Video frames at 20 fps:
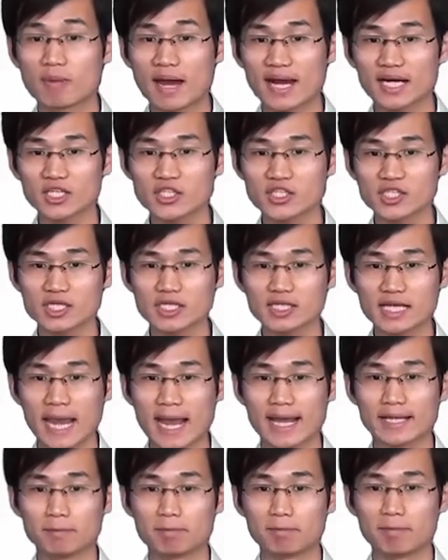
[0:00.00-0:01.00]
balancing
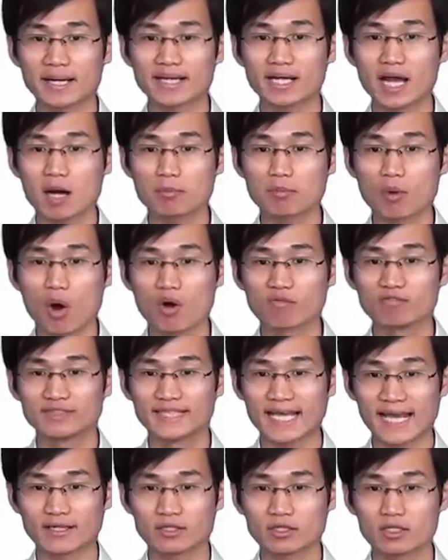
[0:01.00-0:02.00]
and backup of
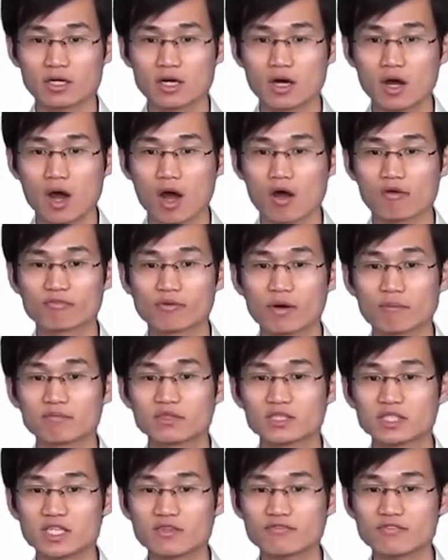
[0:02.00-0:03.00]
data from
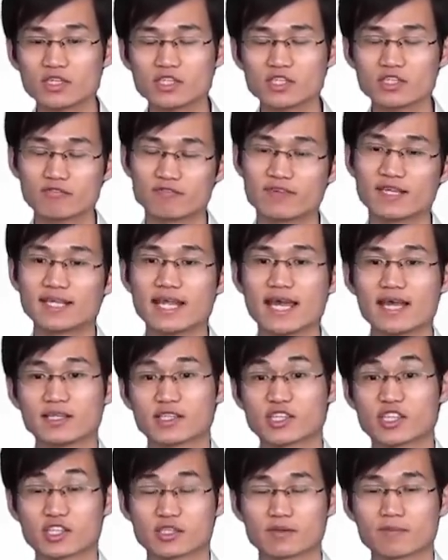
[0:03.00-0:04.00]
different
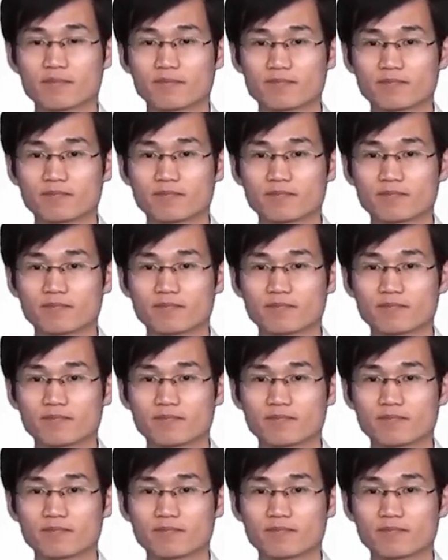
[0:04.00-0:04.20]
VLANs.